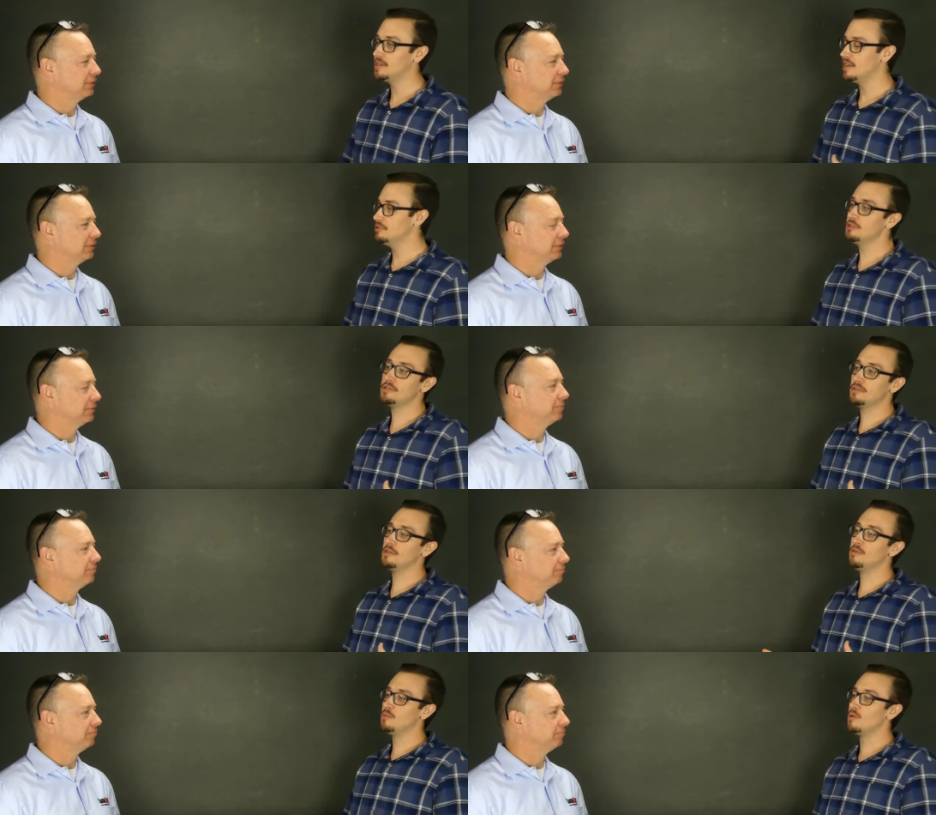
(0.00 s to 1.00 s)
Speaker 1: tell us just a
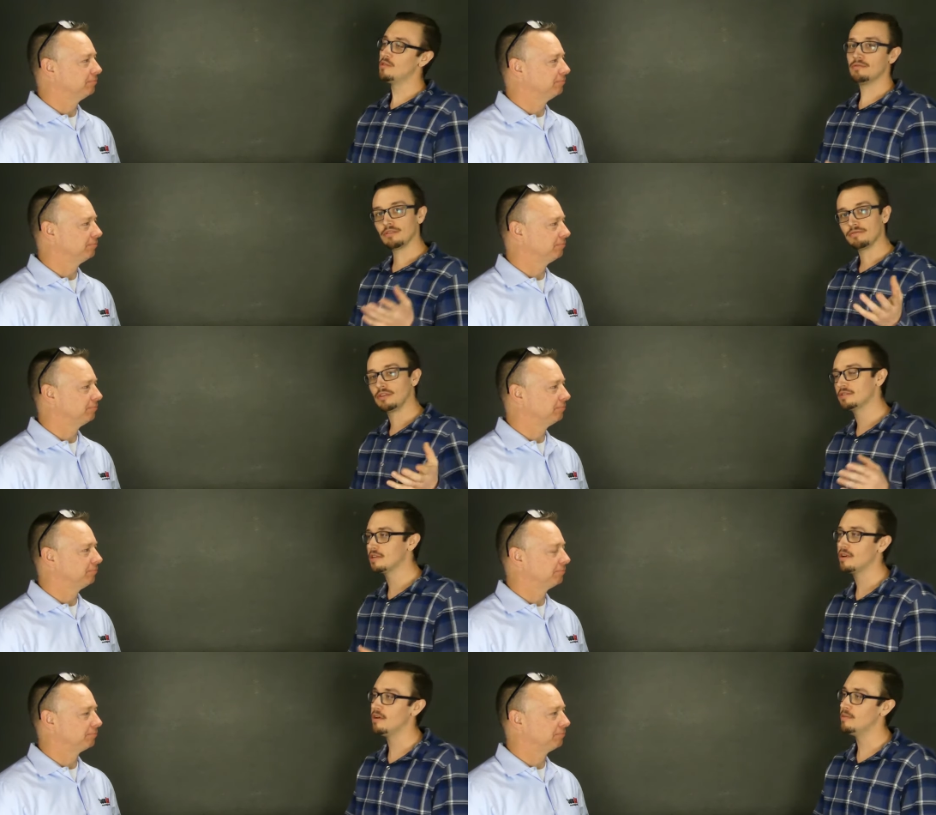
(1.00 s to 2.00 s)
little more for the
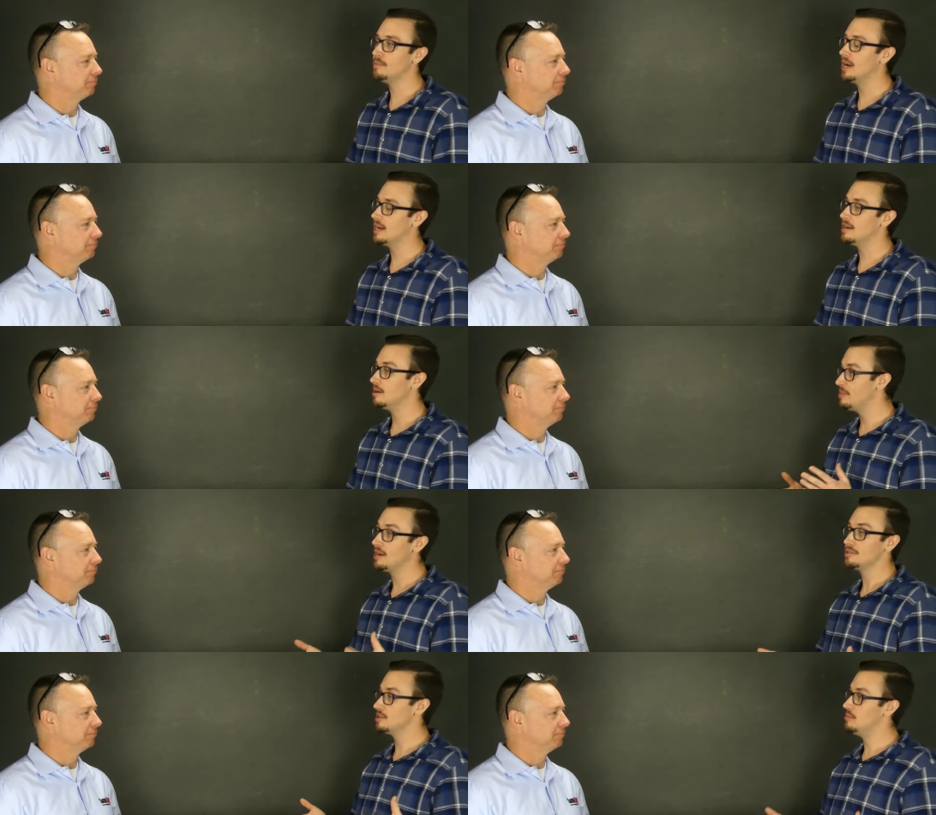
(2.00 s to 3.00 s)
folks at home uh,
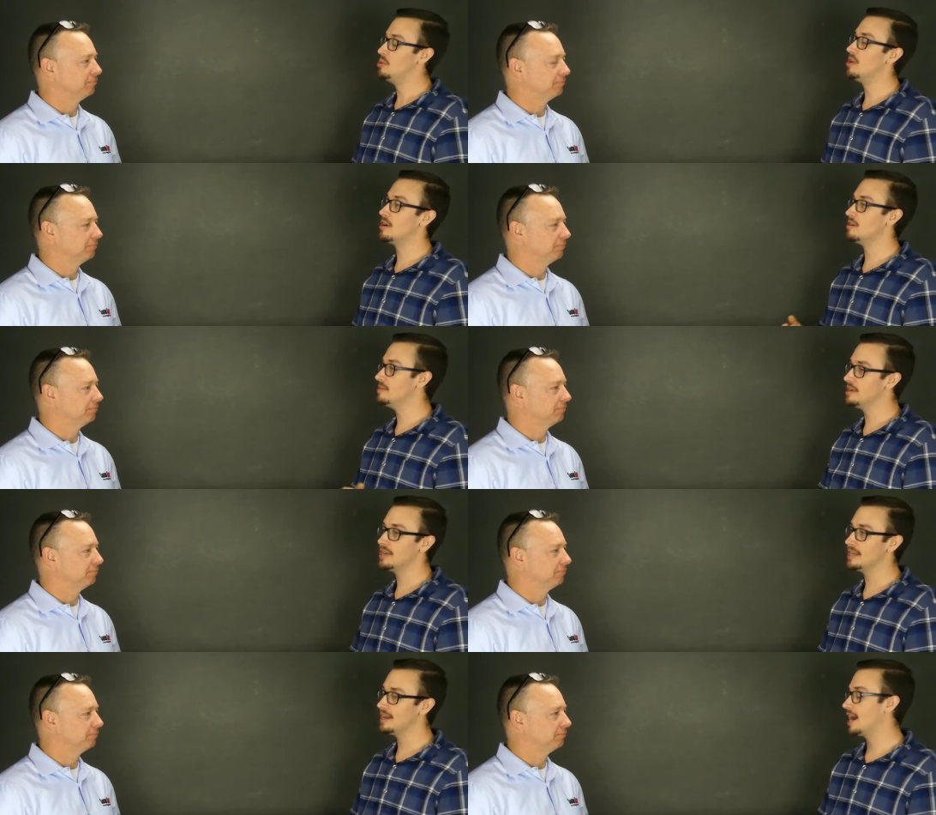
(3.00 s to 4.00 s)
about Sump Alarm
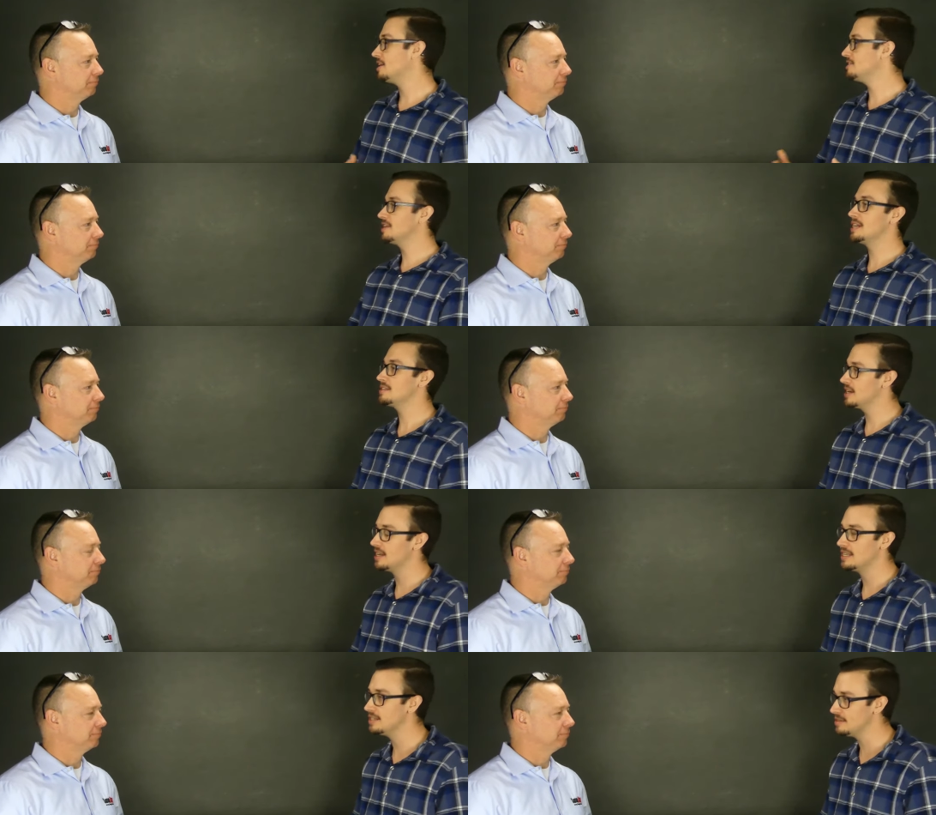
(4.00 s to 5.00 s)
and, and how you guys
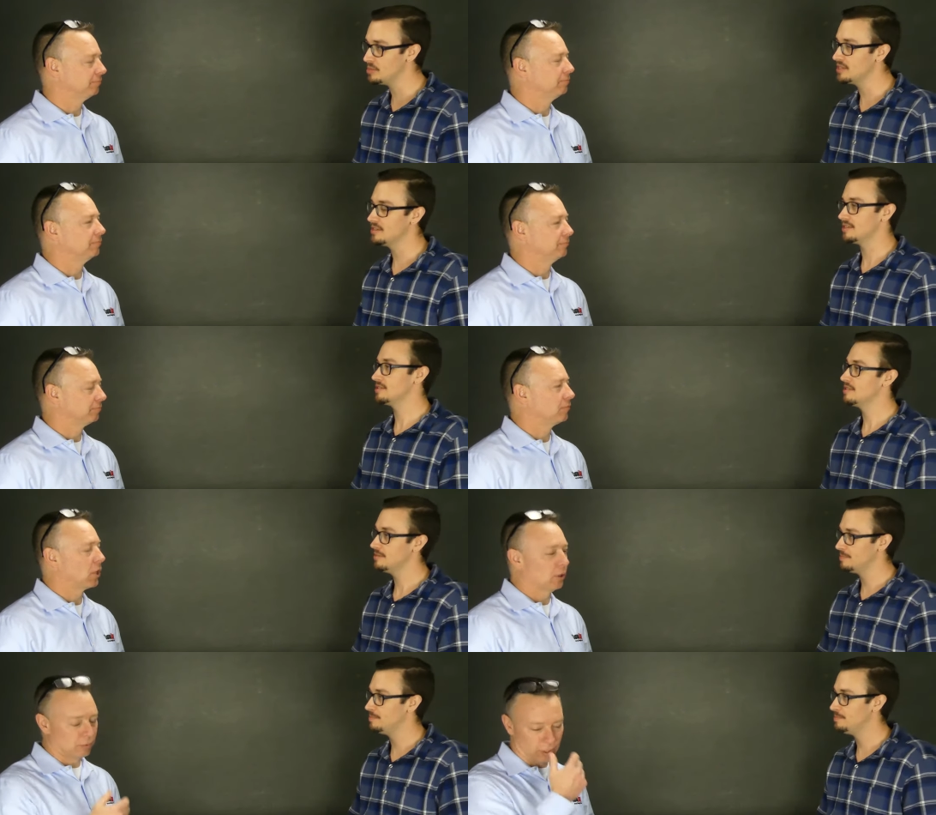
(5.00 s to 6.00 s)
got into the business.
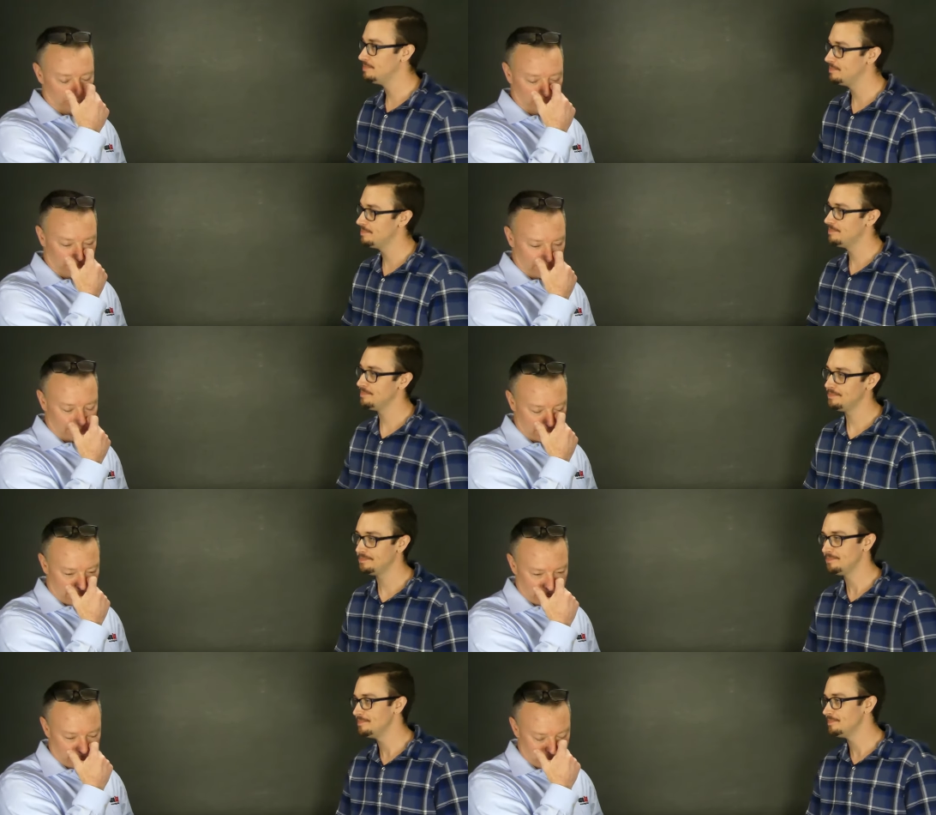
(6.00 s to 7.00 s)
Speaker 2: Well, we
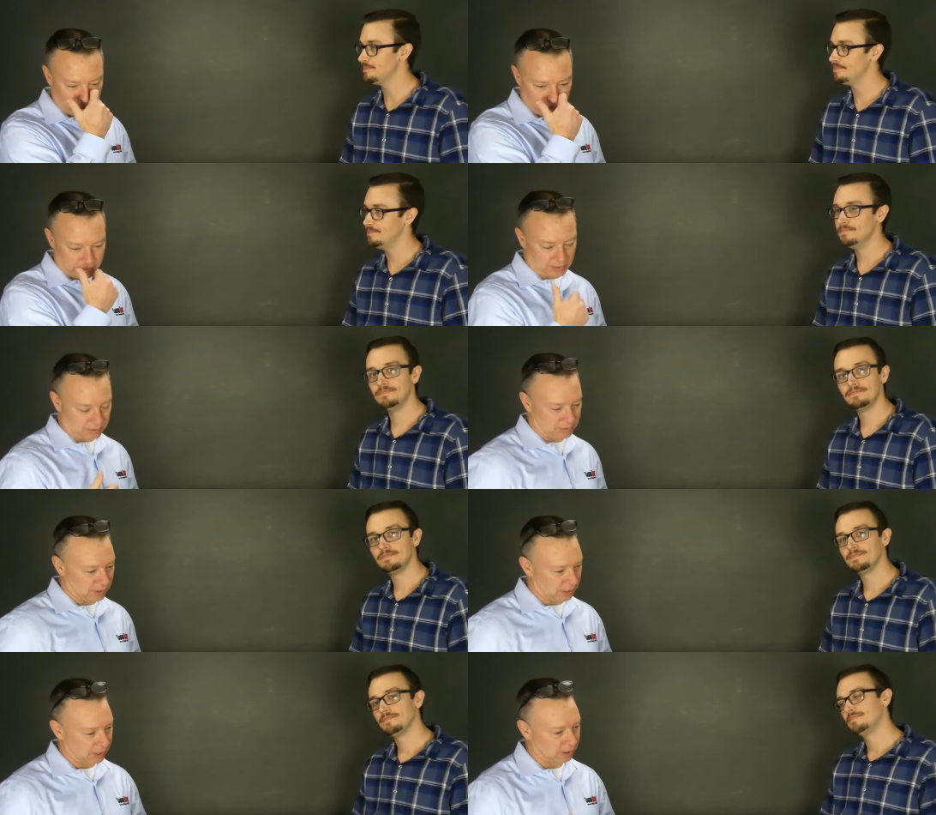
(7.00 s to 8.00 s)
got into the
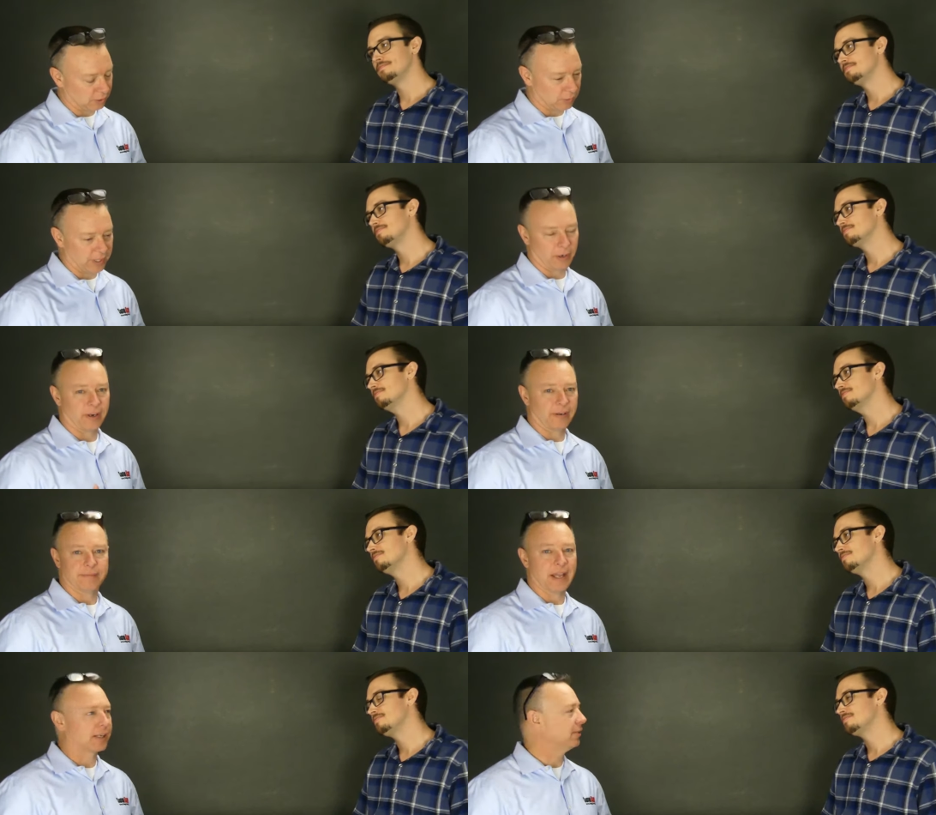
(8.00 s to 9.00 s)
business uh, quite
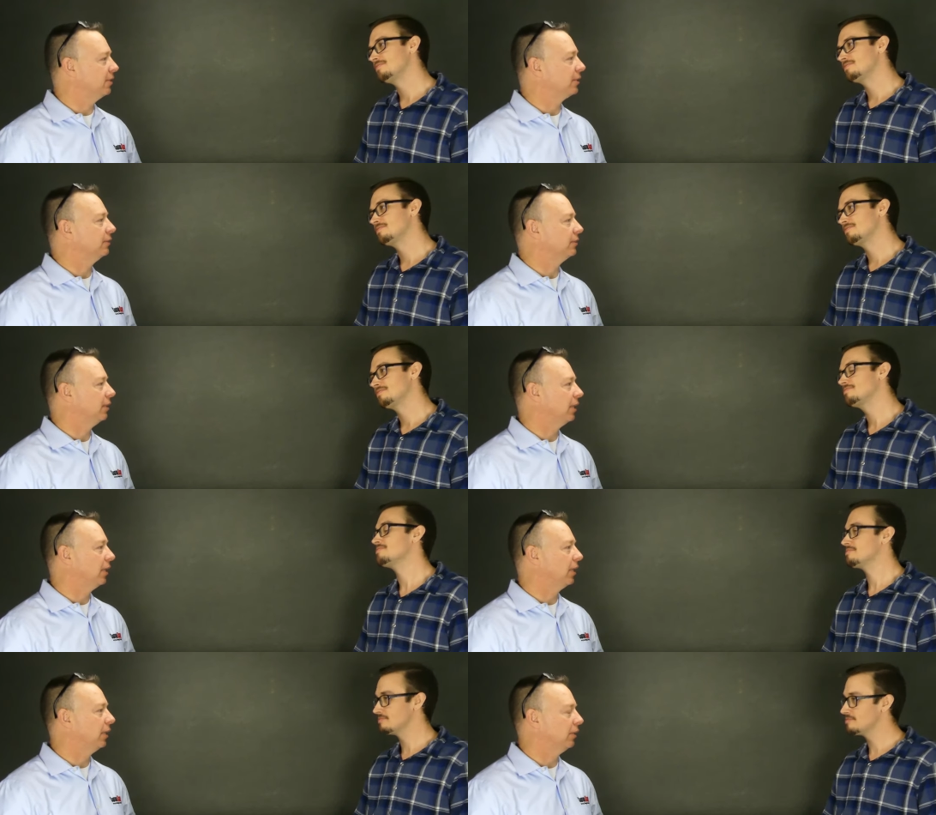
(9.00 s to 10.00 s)
on accident.
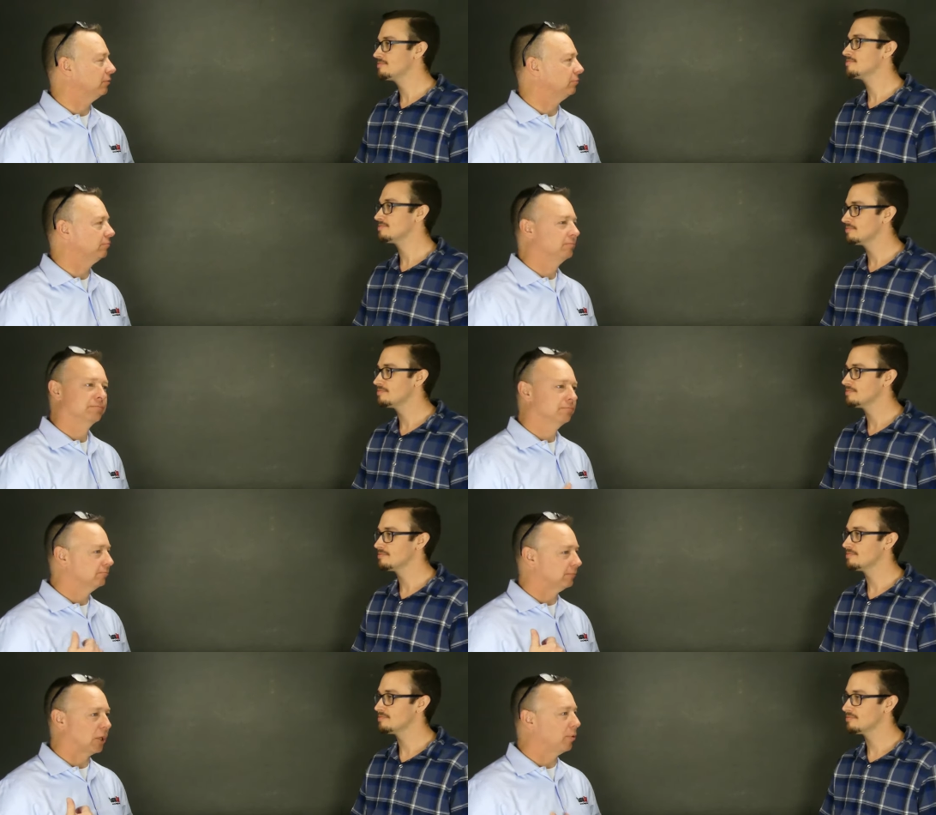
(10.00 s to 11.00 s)
Uh,
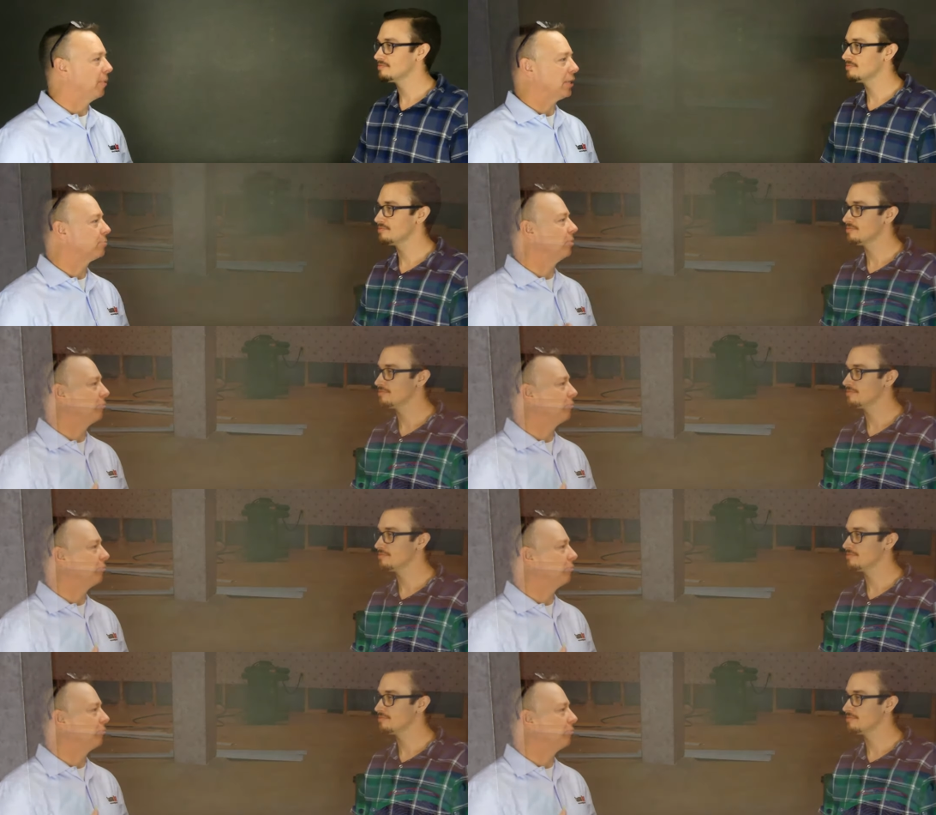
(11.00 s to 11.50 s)
our basement